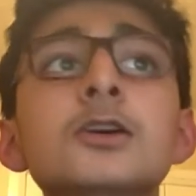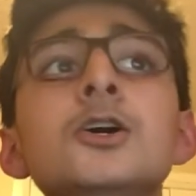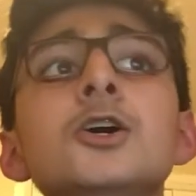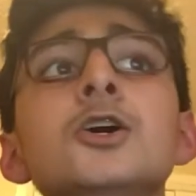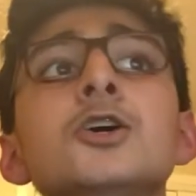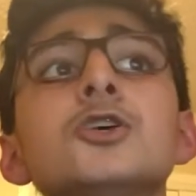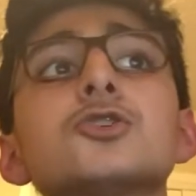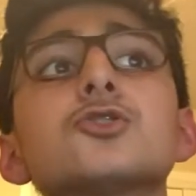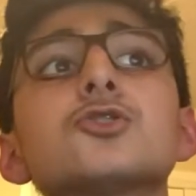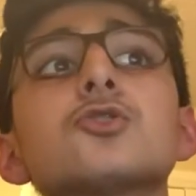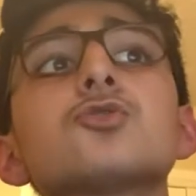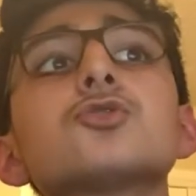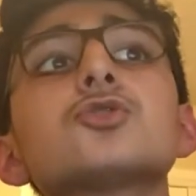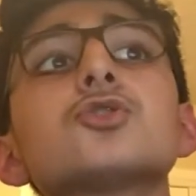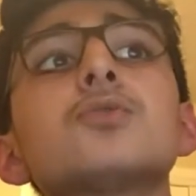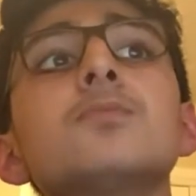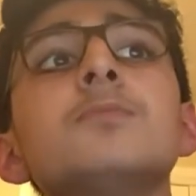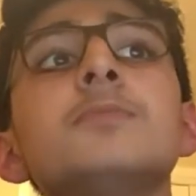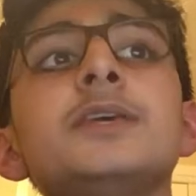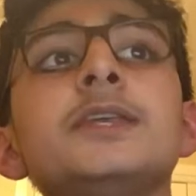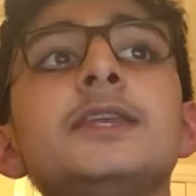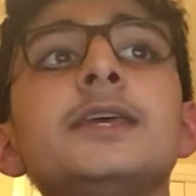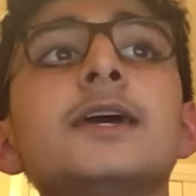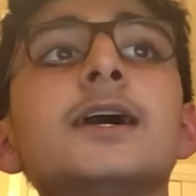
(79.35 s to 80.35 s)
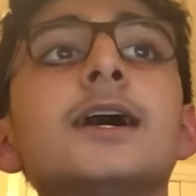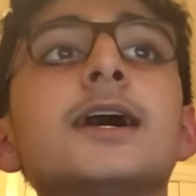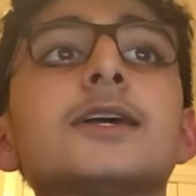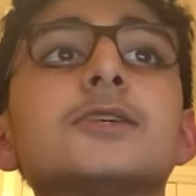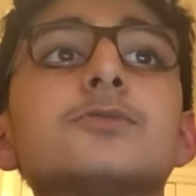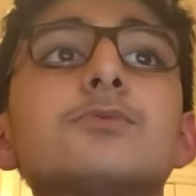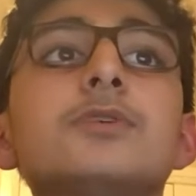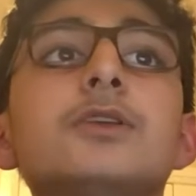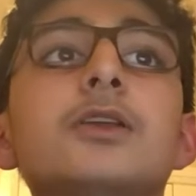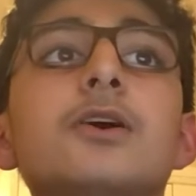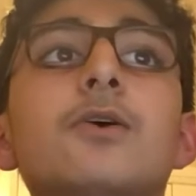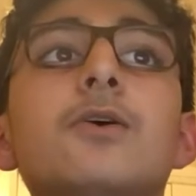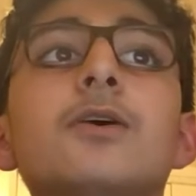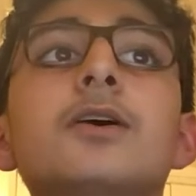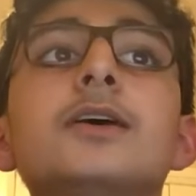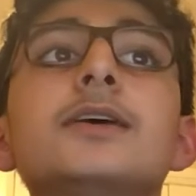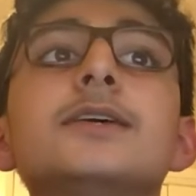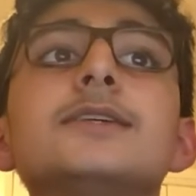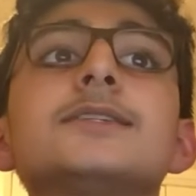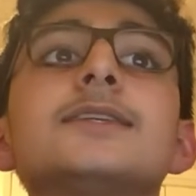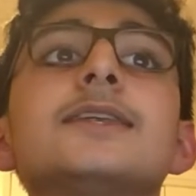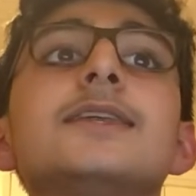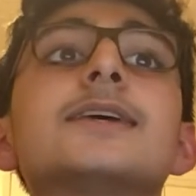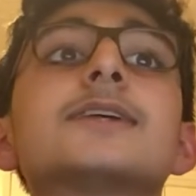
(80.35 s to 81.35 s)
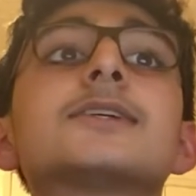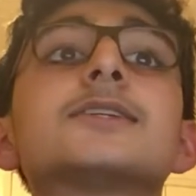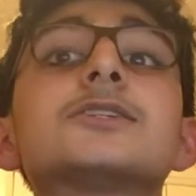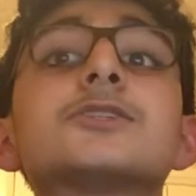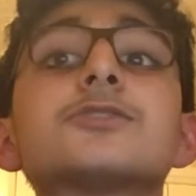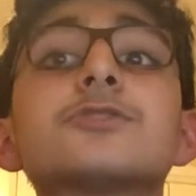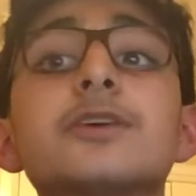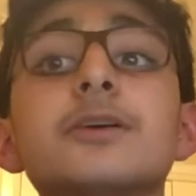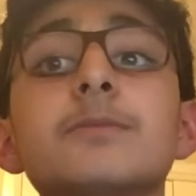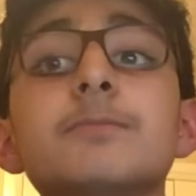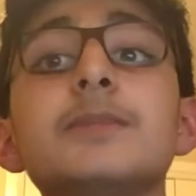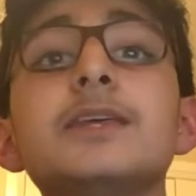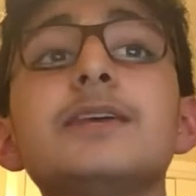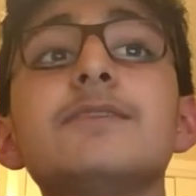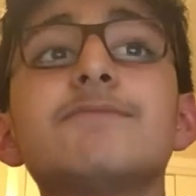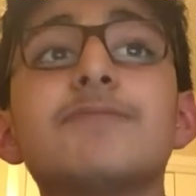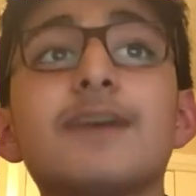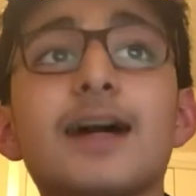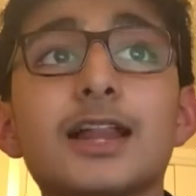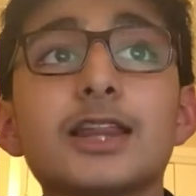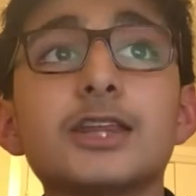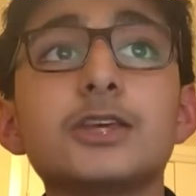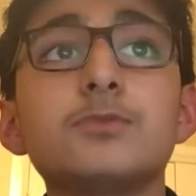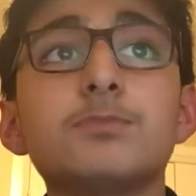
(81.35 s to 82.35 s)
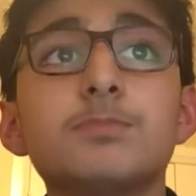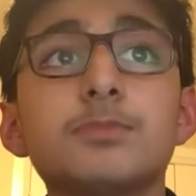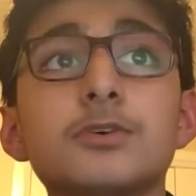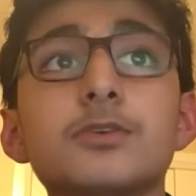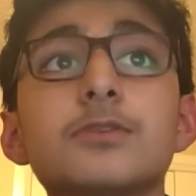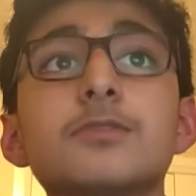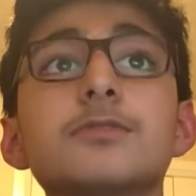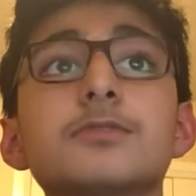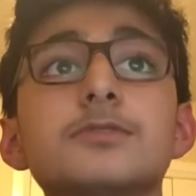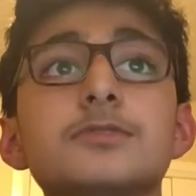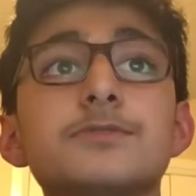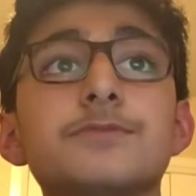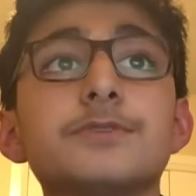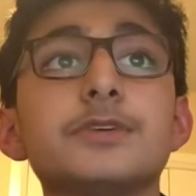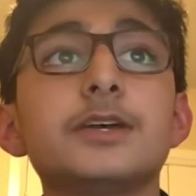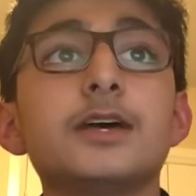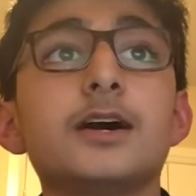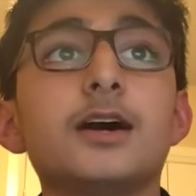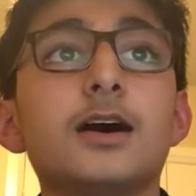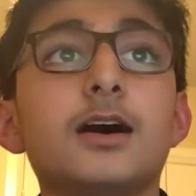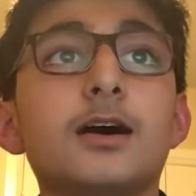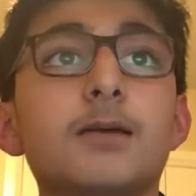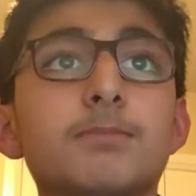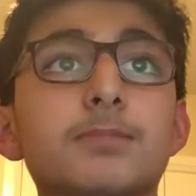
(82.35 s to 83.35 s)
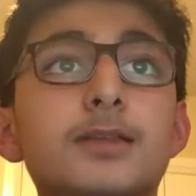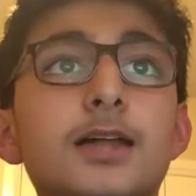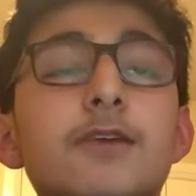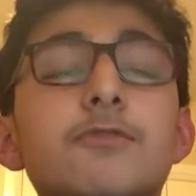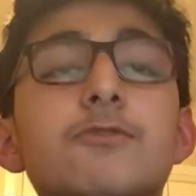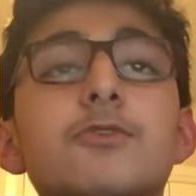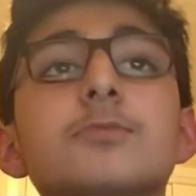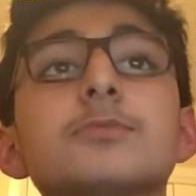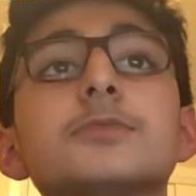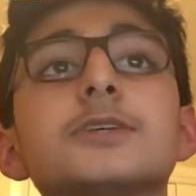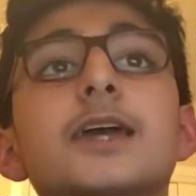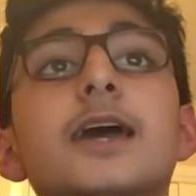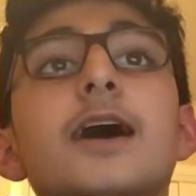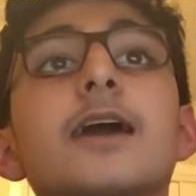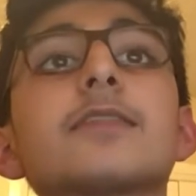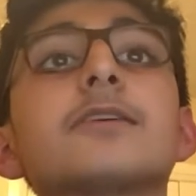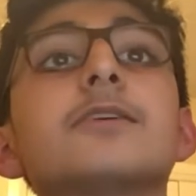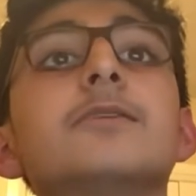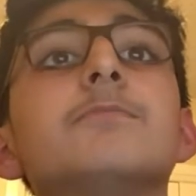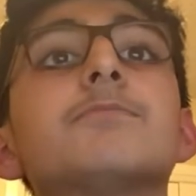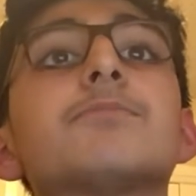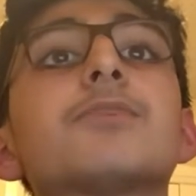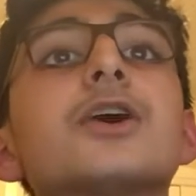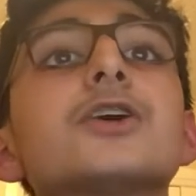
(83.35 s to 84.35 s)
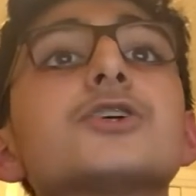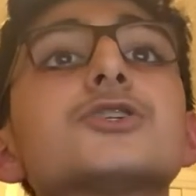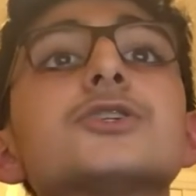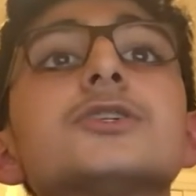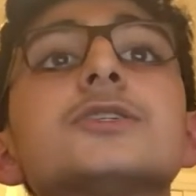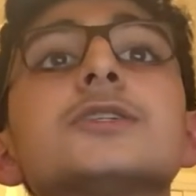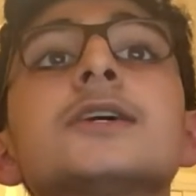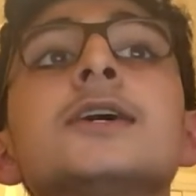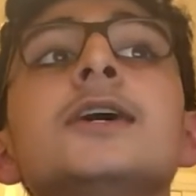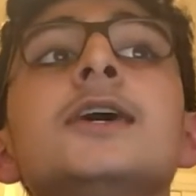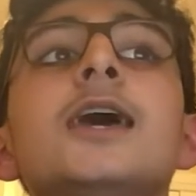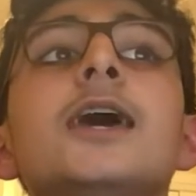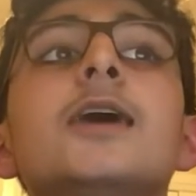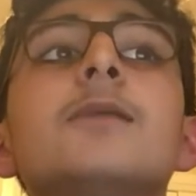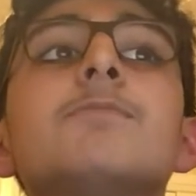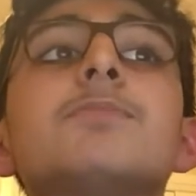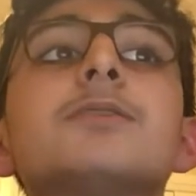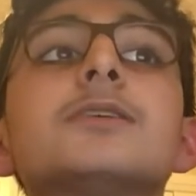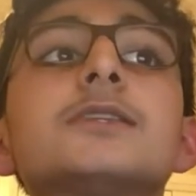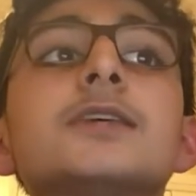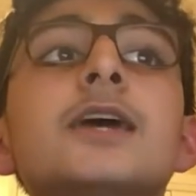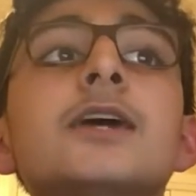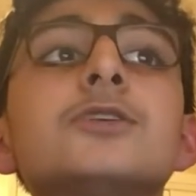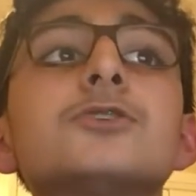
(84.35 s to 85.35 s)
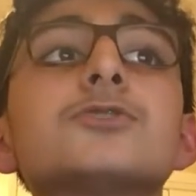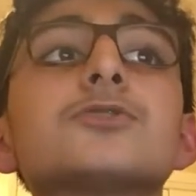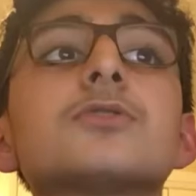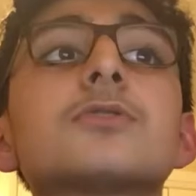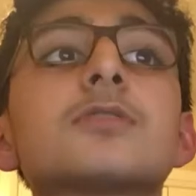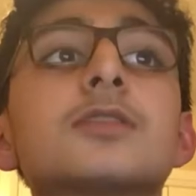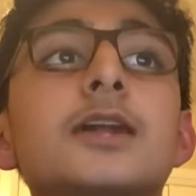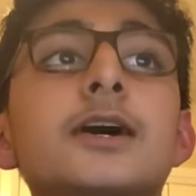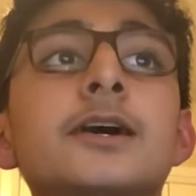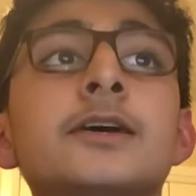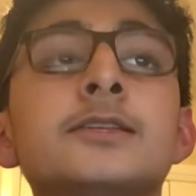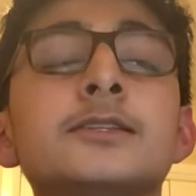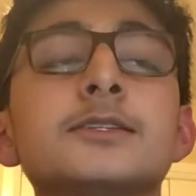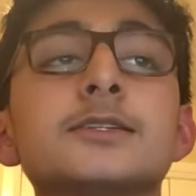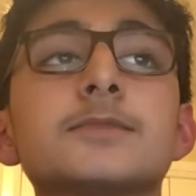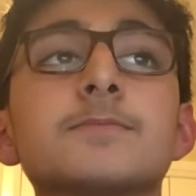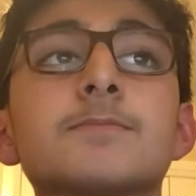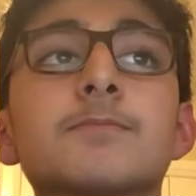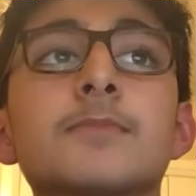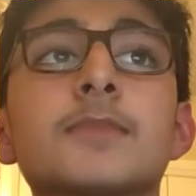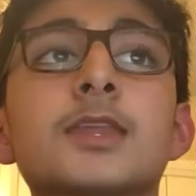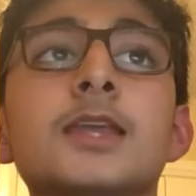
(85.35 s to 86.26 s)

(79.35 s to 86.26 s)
Social media, as we know it, is an extremely valuable platform to gather impressions and potential clients.